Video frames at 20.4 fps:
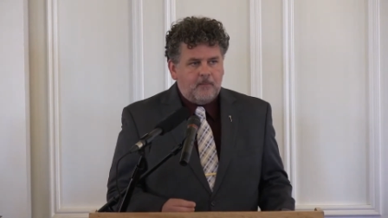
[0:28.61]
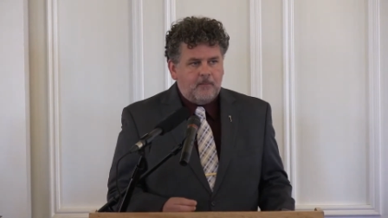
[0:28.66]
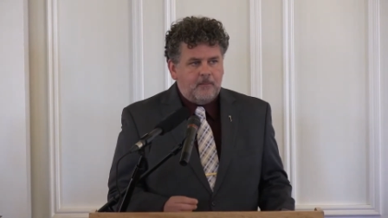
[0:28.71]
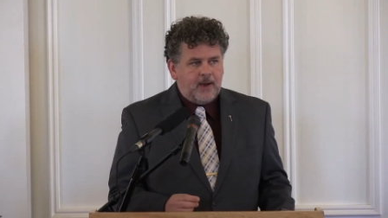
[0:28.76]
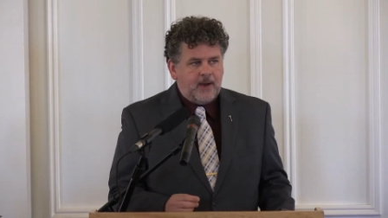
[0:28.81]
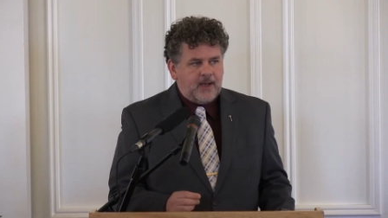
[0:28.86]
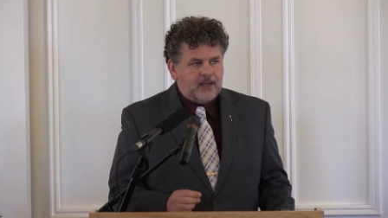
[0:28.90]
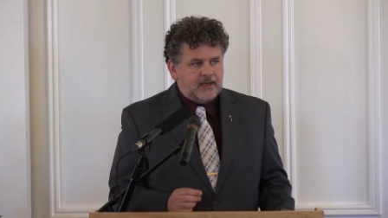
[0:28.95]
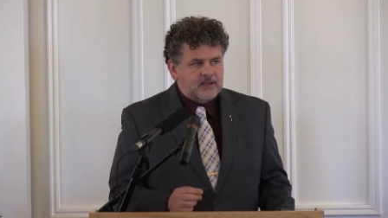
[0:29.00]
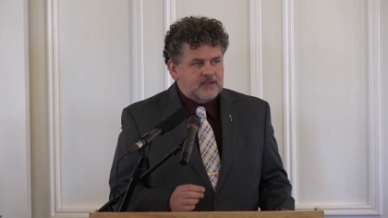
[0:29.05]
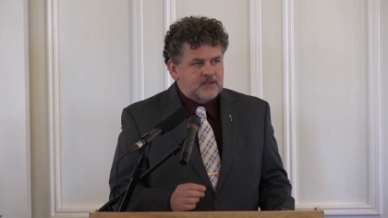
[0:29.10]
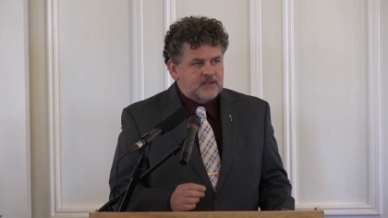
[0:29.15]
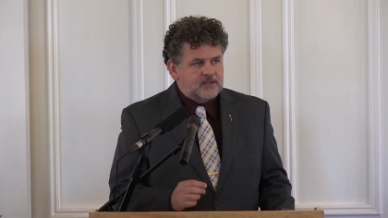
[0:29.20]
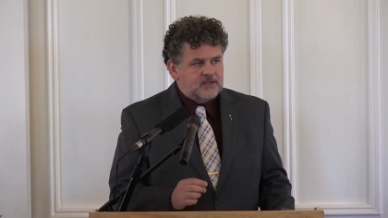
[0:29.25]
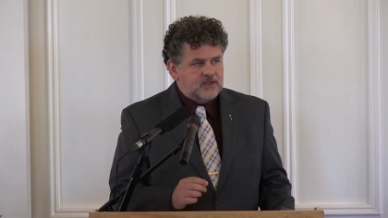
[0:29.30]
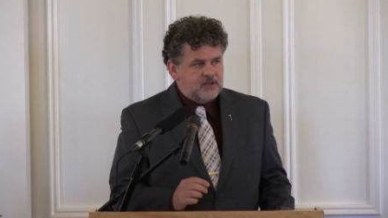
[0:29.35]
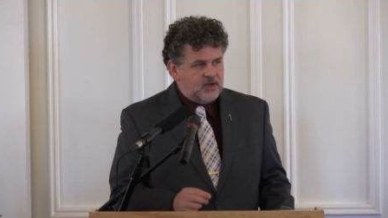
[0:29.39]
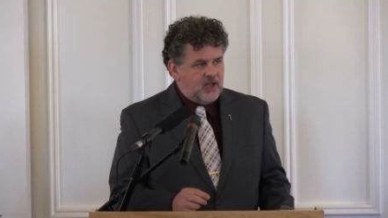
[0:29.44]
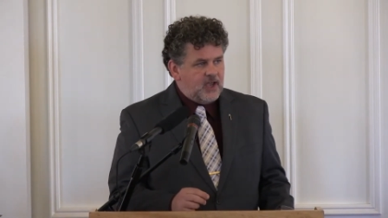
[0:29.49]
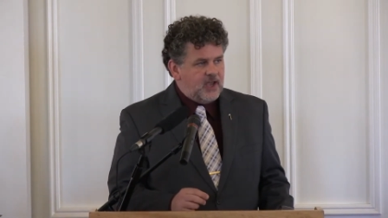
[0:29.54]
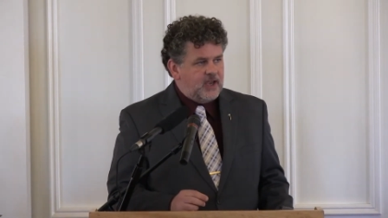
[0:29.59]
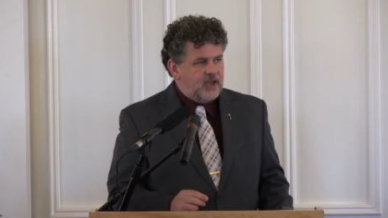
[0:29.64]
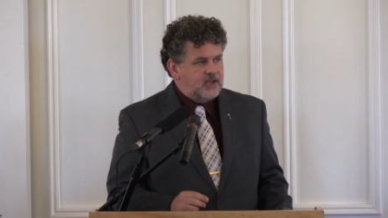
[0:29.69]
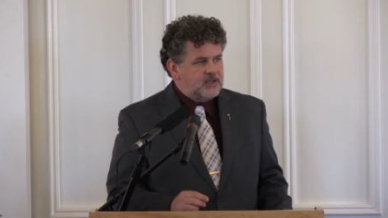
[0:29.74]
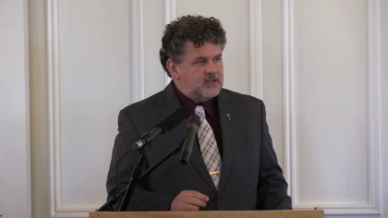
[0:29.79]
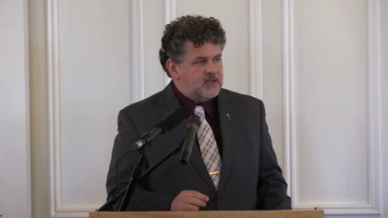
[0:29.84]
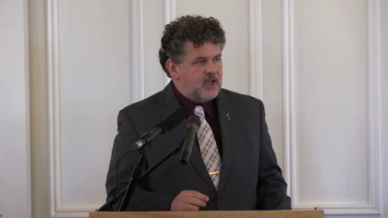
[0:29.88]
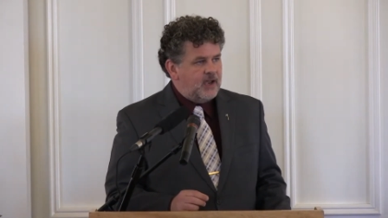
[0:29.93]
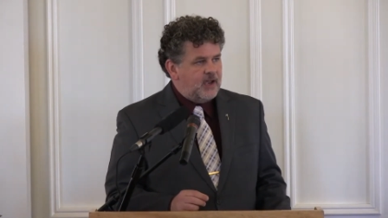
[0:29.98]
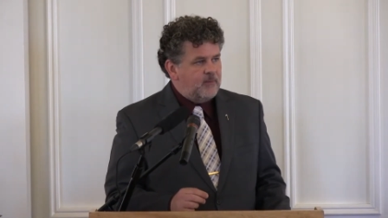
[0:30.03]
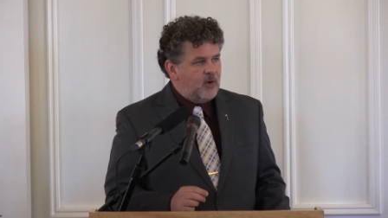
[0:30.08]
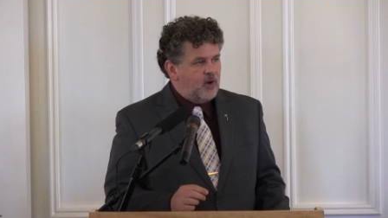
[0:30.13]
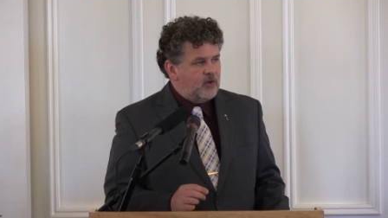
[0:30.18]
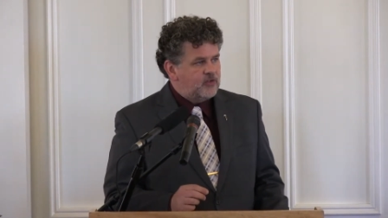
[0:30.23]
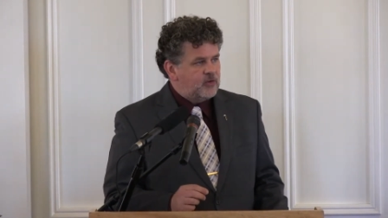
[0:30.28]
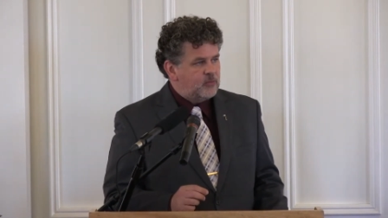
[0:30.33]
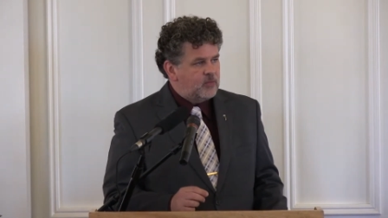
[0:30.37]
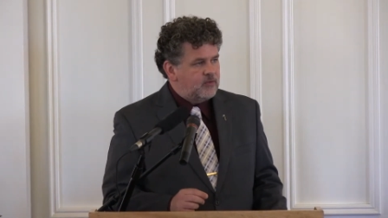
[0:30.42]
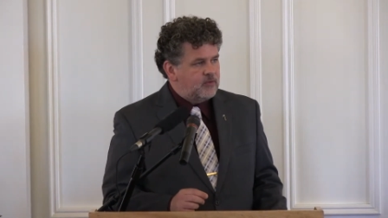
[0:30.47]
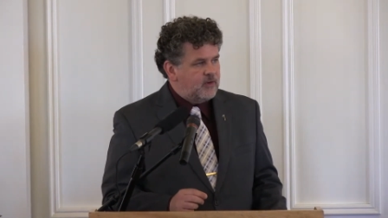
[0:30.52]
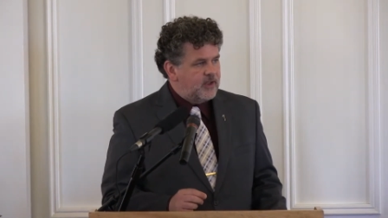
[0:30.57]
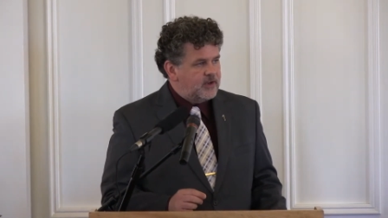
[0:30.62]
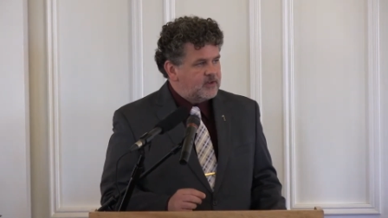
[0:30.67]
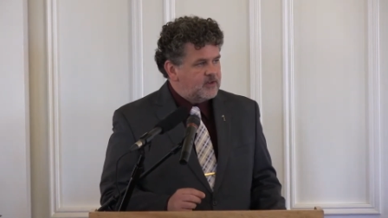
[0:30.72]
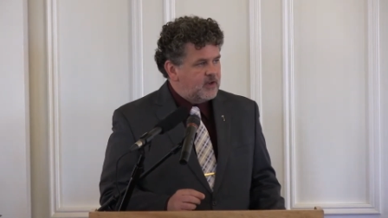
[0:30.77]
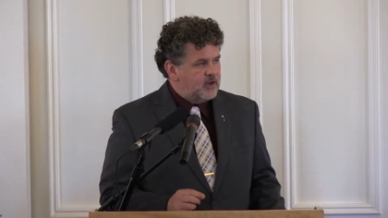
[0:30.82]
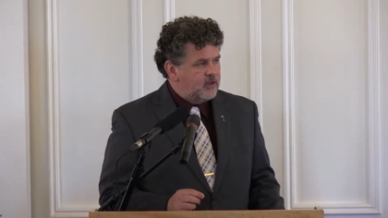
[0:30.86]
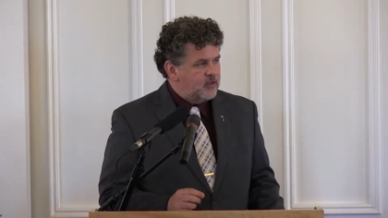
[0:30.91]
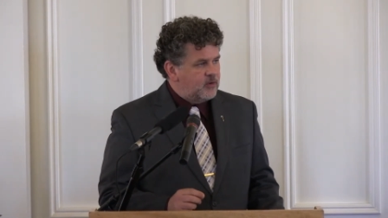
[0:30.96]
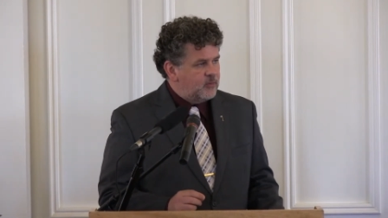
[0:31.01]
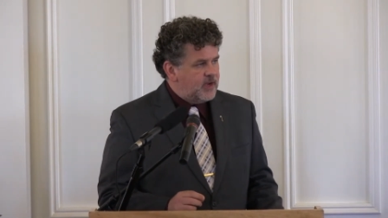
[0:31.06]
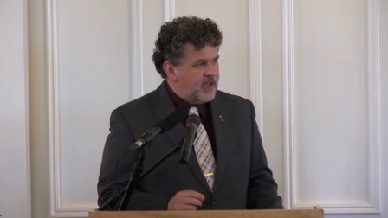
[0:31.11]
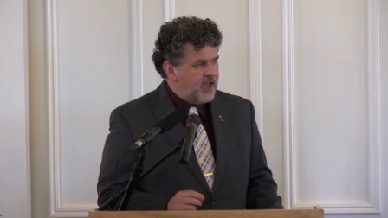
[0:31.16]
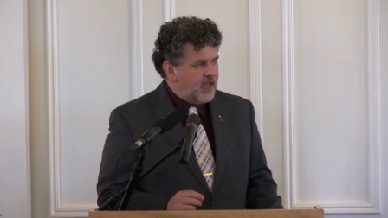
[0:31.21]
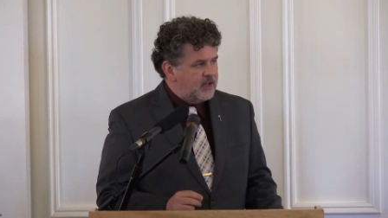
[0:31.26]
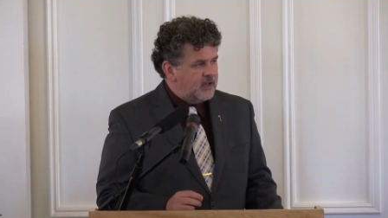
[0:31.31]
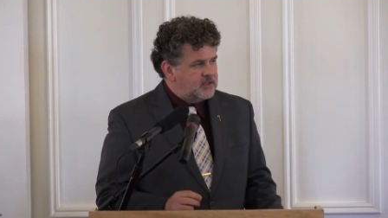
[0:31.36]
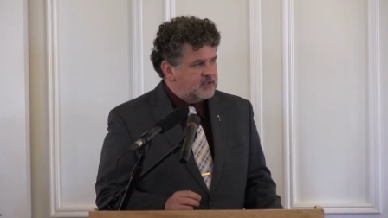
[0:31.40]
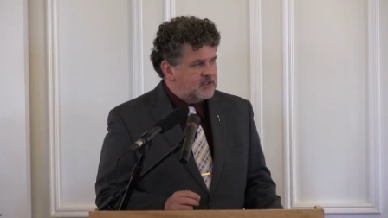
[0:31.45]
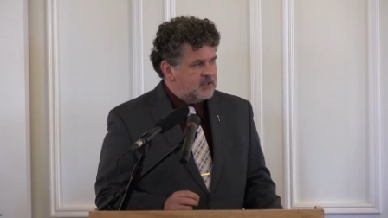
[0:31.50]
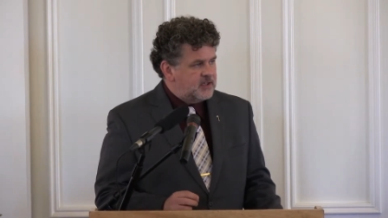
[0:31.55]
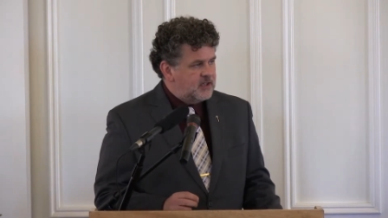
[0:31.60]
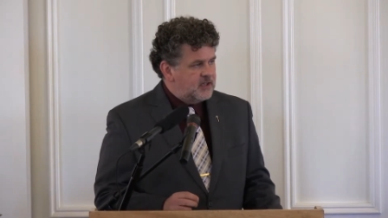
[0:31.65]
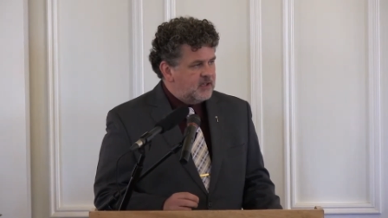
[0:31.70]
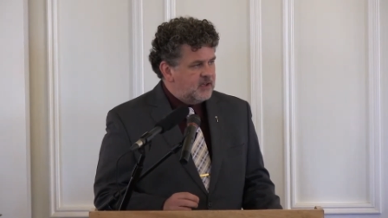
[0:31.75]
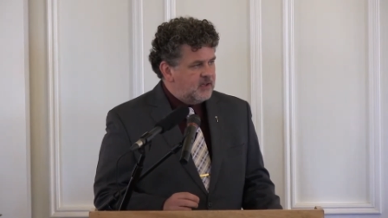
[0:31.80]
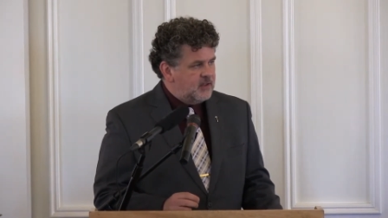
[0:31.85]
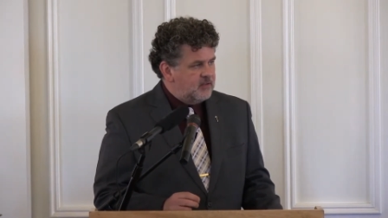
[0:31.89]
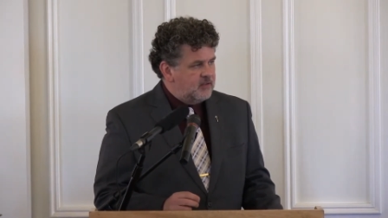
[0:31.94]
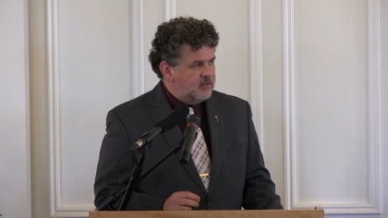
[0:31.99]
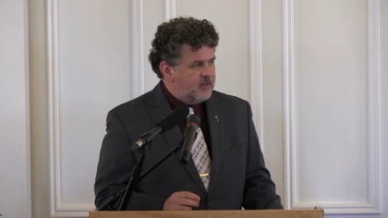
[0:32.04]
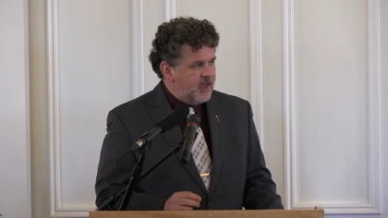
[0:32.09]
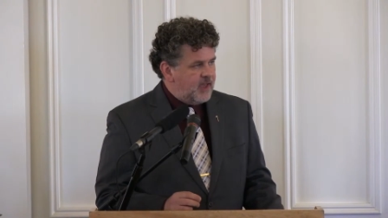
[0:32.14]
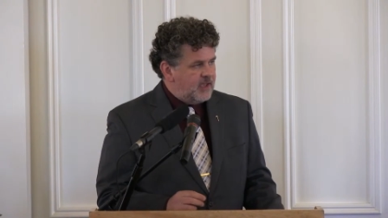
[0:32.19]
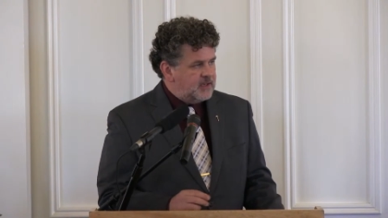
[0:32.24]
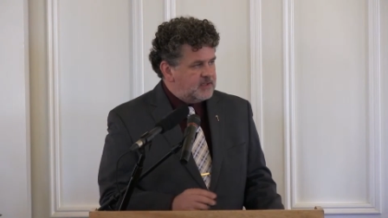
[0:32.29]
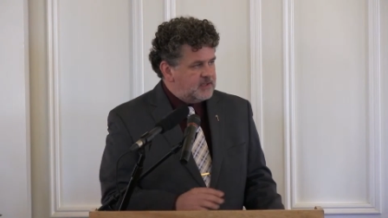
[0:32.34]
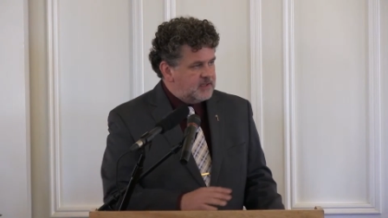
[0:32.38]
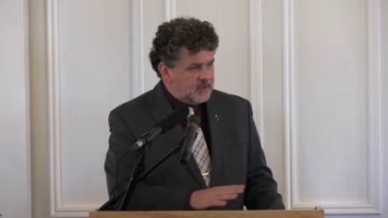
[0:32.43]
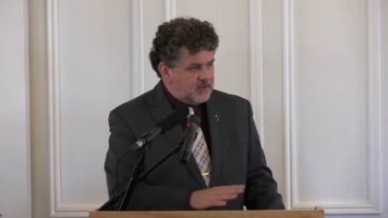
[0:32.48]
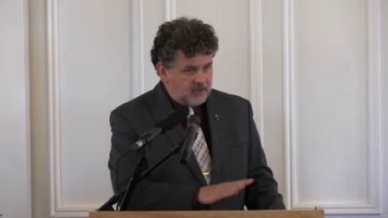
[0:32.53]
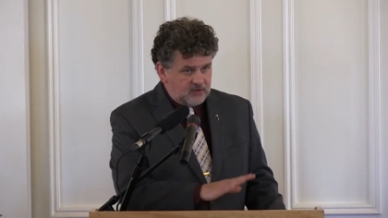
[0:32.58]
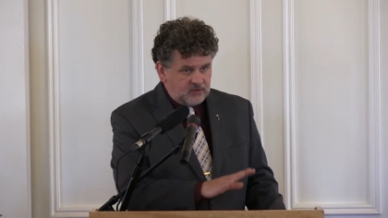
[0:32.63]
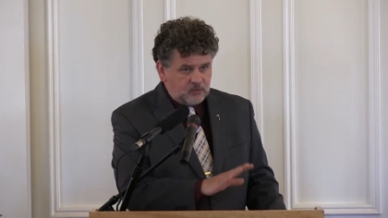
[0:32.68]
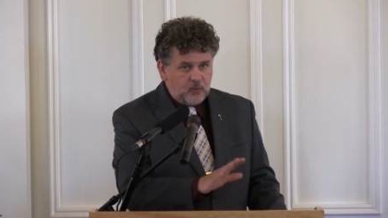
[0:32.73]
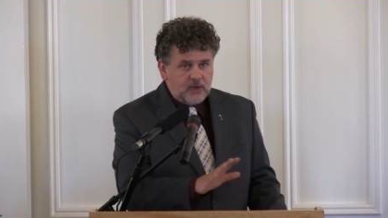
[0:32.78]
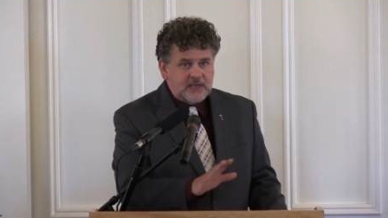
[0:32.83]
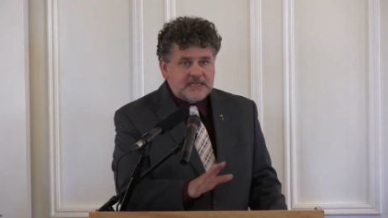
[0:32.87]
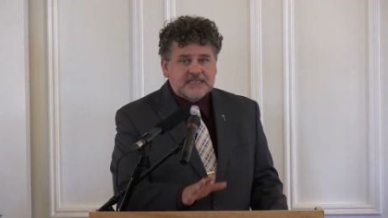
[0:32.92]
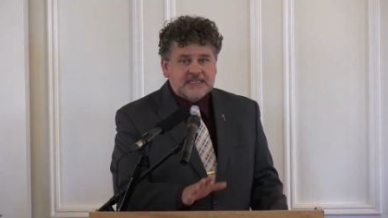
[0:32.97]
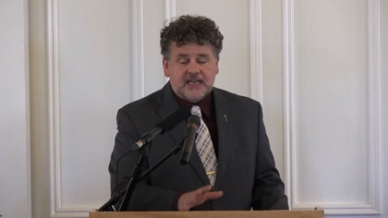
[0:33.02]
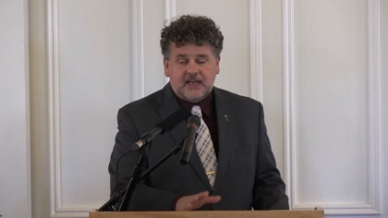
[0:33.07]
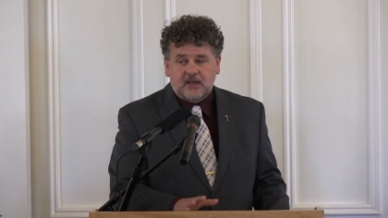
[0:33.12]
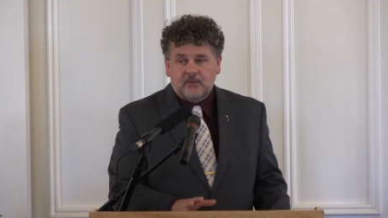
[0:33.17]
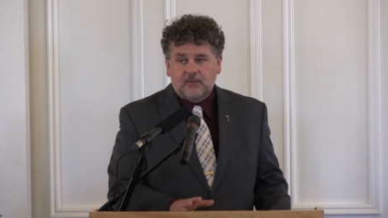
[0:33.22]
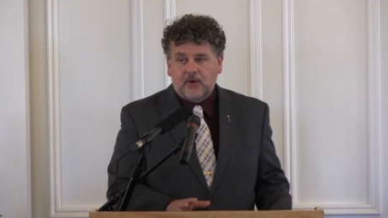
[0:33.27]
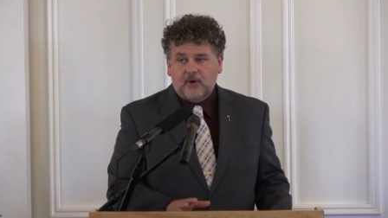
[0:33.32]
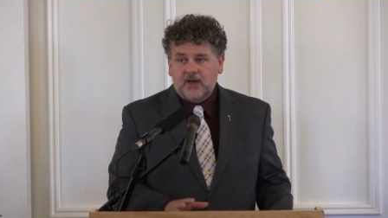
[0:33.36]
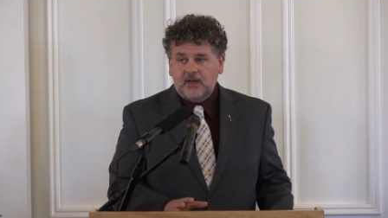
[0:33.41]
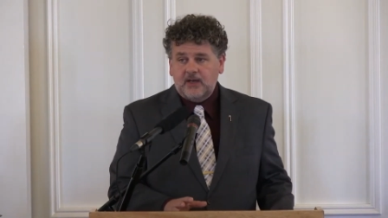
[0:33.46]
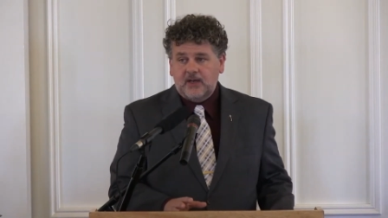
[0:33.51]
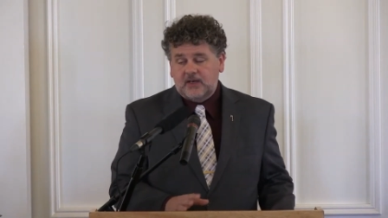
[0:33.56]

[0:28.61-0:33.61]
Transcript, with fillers: But tonight, I'm also reflecting on the reality that as we celebrate,